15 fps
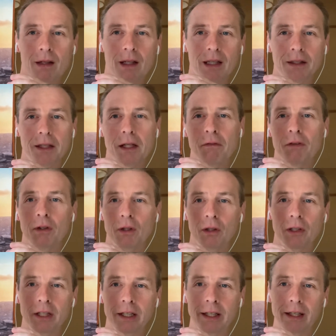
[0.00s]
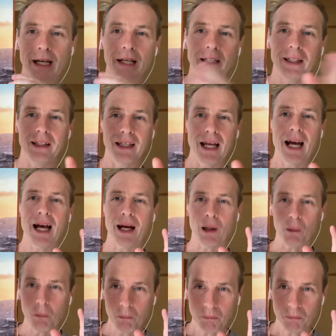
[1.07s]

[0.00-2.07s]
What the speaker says: And even looking at it now,